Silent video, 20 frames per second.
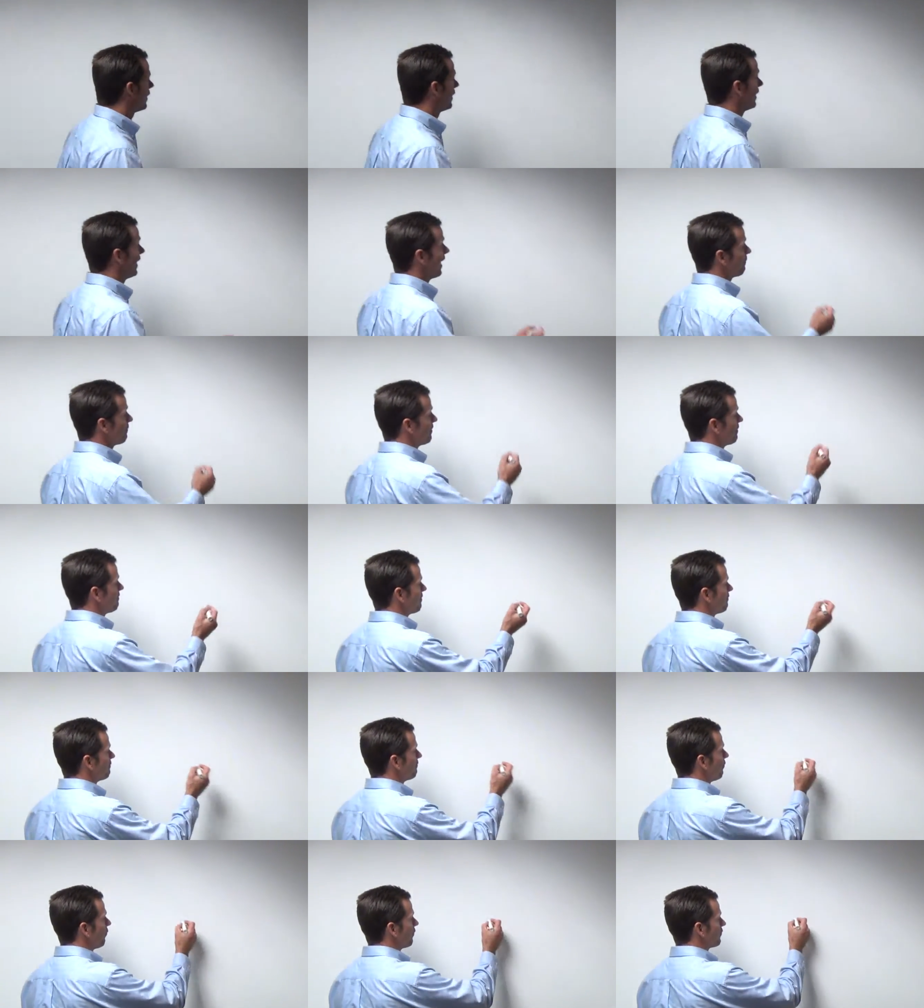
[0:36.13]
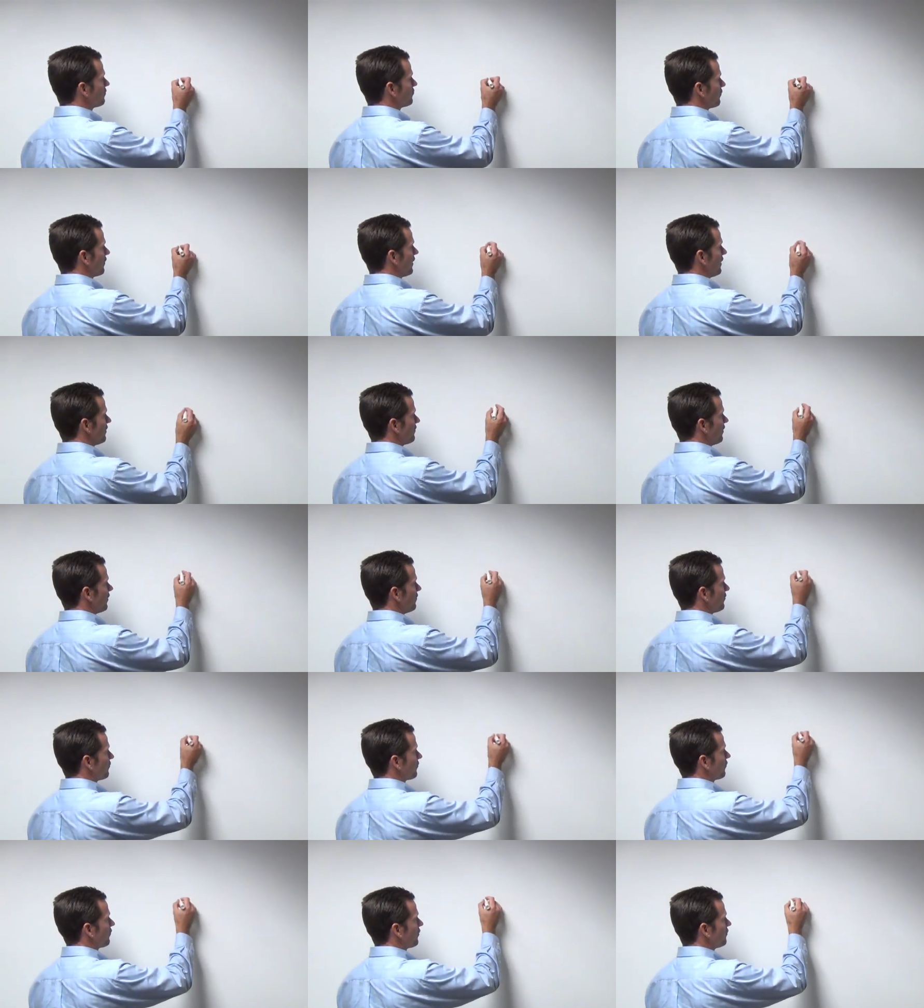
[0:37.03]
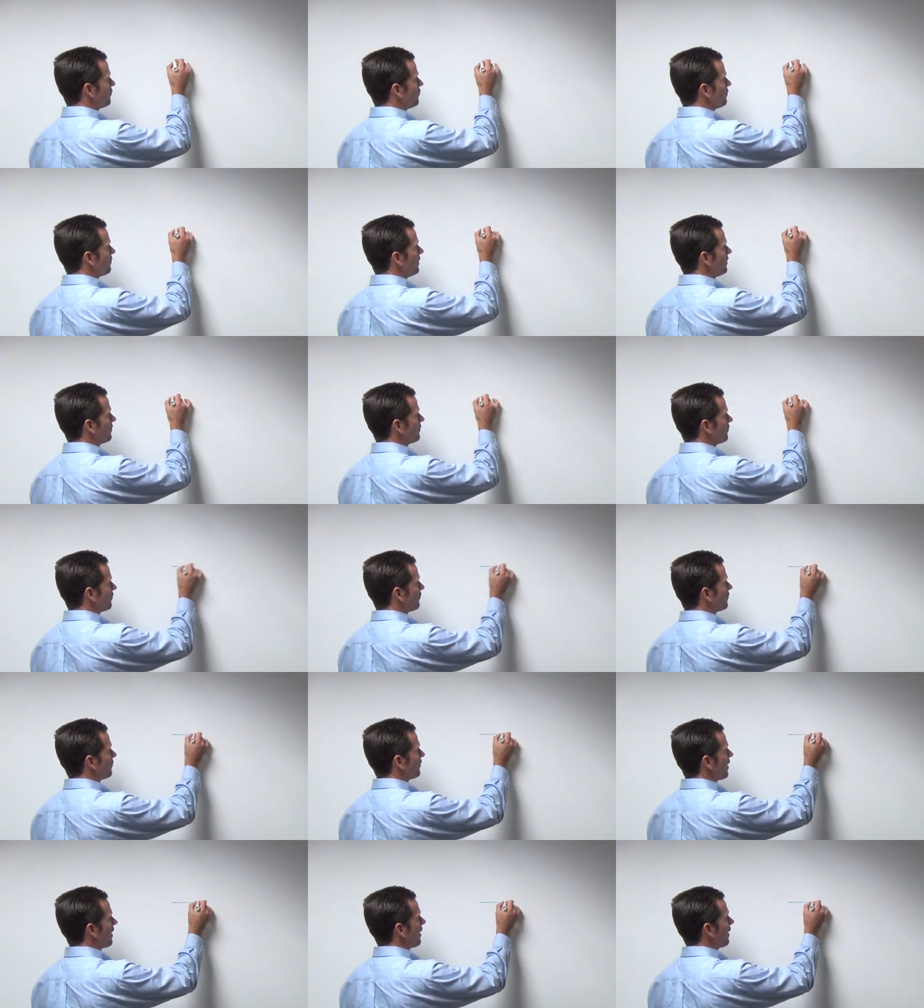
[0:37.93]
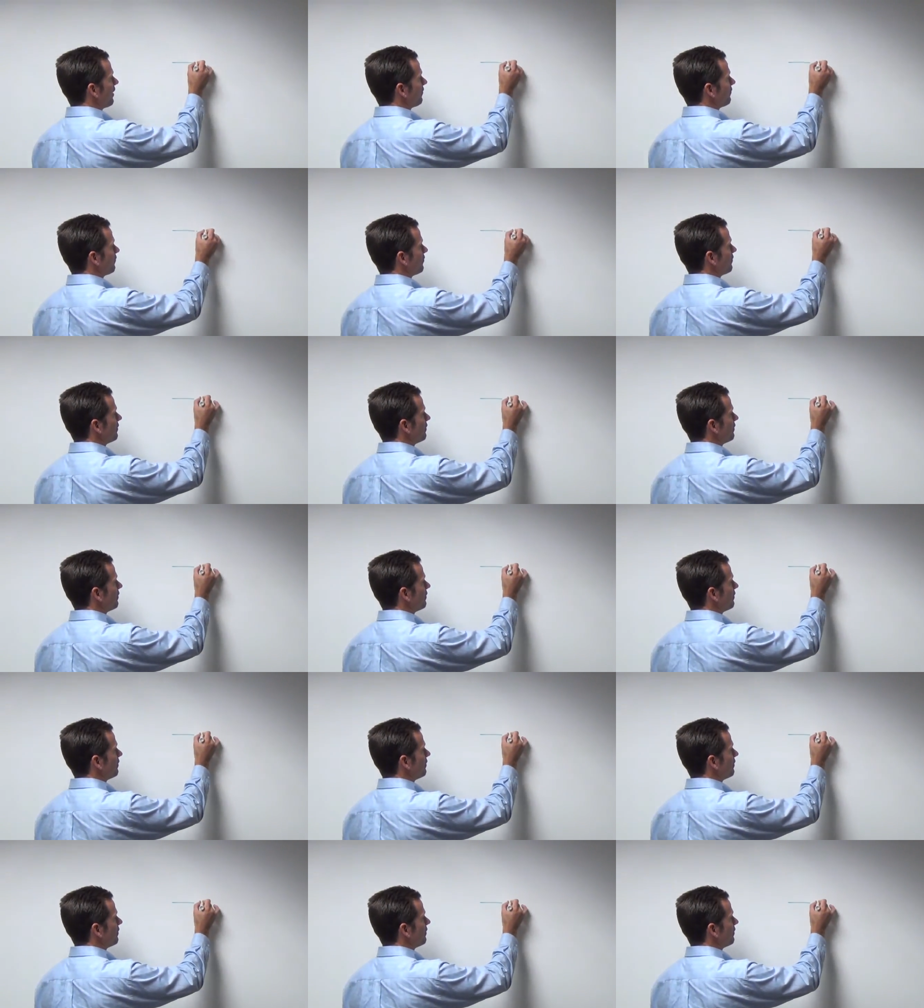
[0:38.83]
an IPv4 address is 32 bits in size.